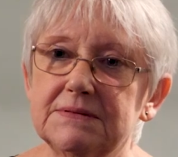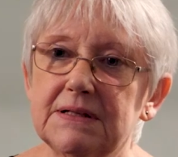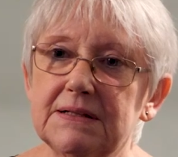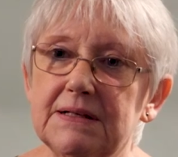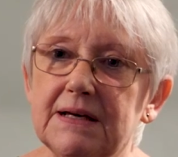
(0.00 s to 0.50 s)

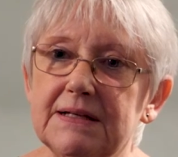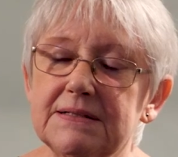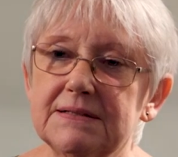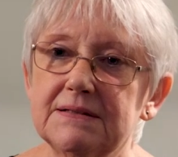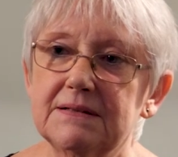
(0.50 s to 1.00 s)
that
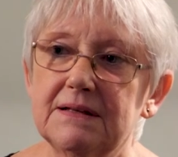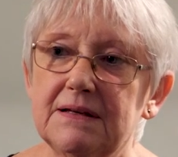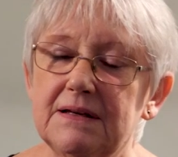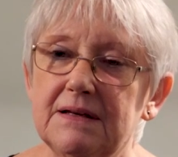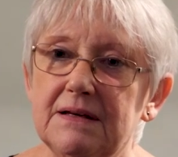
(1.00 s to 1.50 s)
light
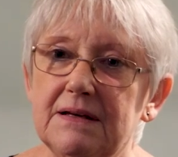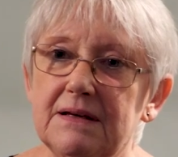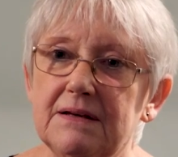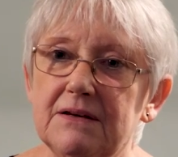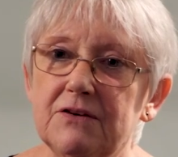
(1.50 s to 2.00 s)

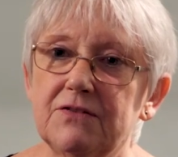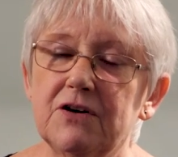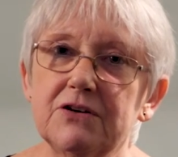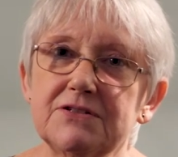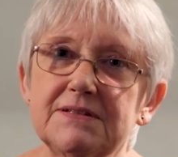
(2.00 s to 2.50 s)
of
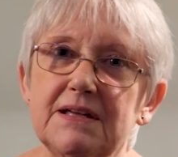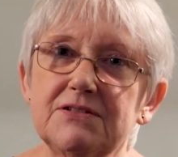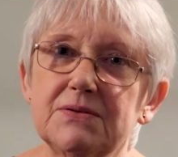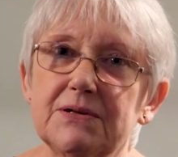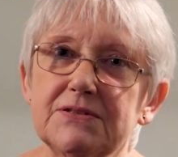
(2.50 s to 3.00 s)
God
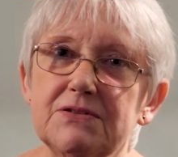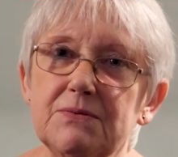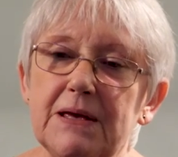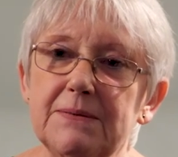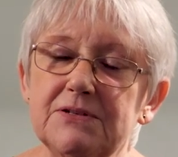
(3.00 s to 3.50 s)
sent to us through
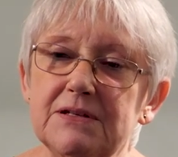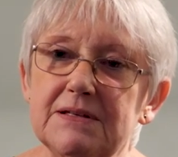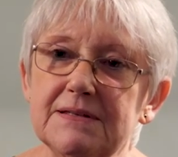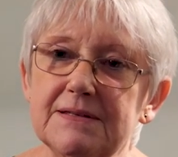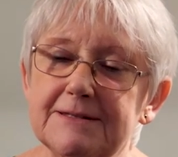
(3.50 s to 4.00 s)
baby
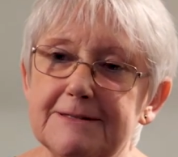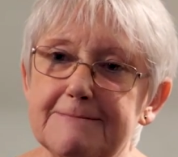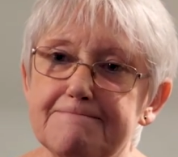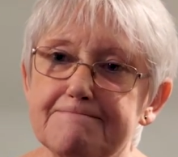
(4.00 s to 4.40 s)
Jesus,